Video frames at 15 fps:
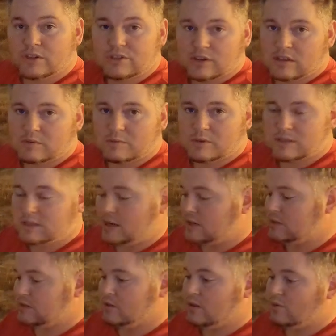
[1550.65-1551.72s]
adjustment
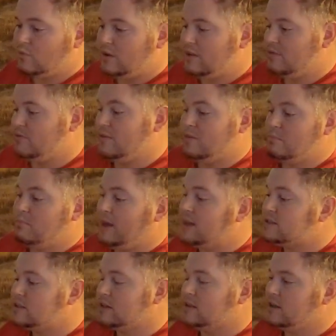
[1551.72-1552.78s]
section that we've
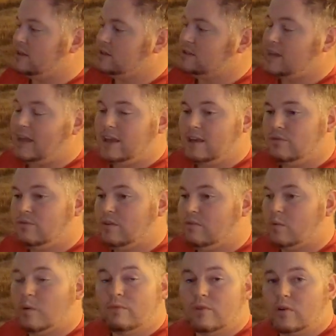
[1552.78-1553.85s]
basically taken
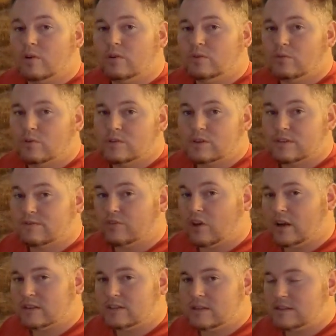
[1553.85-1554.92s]
from what Vertical Doors'
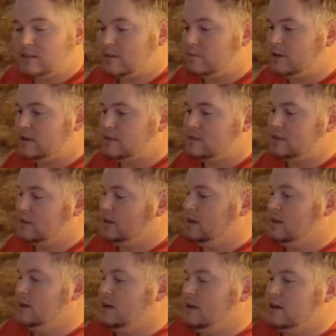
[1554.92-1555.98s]
flawed system is.
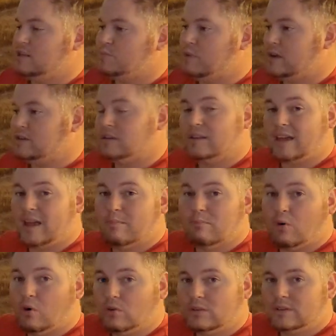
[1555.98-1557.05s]
It's basically a
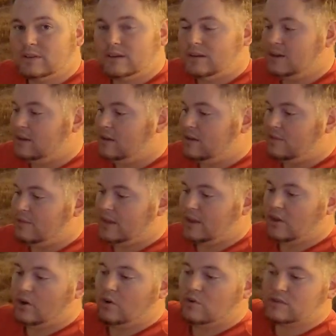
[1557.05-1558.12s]
bolt
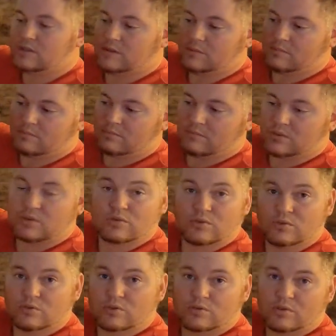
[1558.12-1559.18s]
that goes and
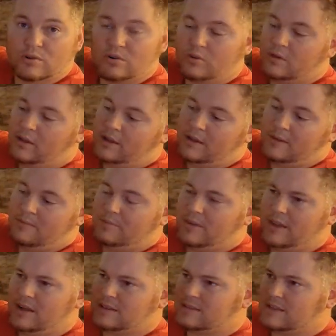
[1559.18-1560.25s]
screws through,
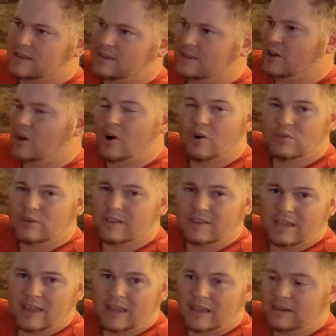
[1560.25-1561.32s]
and it's coned on
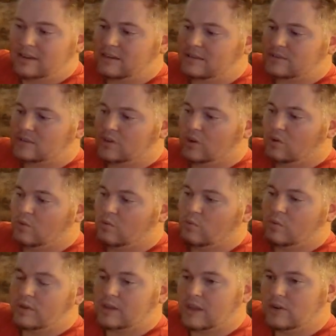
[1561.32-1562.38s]
the end. So
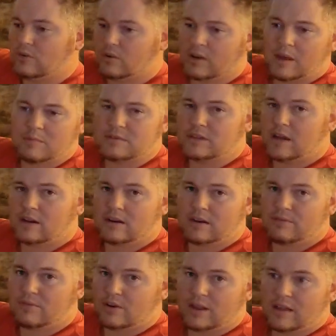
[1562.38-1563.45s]
when that door comes down,
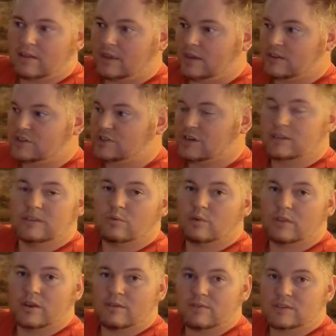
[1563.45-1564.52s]
and if you're not like gentle
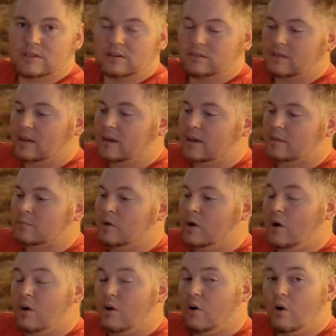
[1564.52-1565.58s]
with it every single
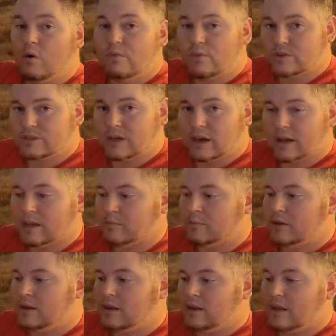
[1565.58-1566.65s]
time, over
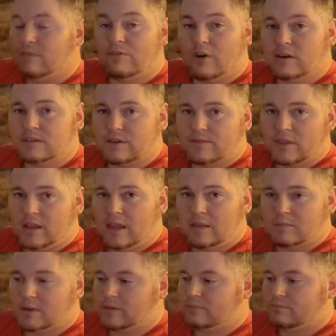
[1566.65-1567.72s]
time, it falls out of
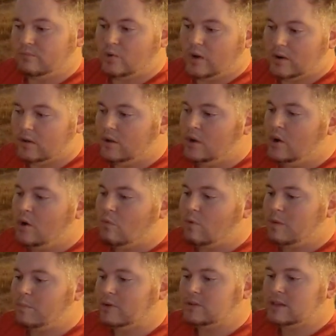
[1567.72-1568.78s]
alignment. Well,
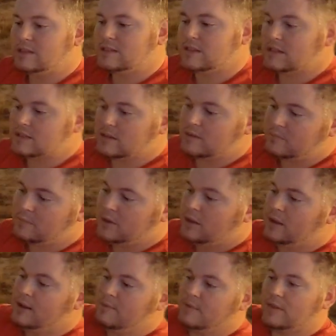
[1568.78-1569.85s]
we built a
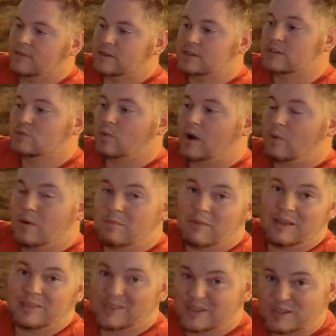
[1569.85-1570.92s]
system, and this is why we
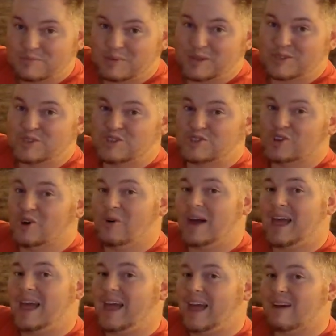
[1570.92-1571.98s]
made this piece so
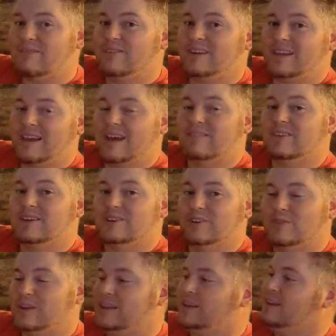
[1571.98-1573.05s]
heavy
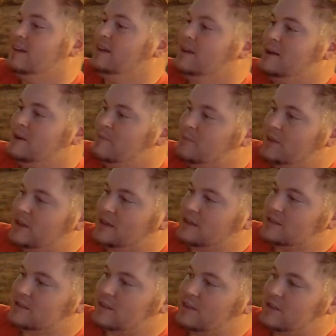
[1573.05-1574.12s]
duty,
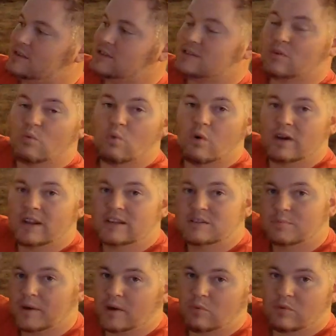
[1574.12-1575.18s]
is this is a
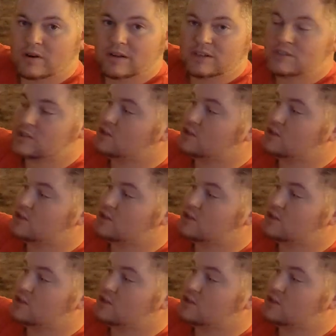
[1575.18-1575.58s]
1-inch by 1-inch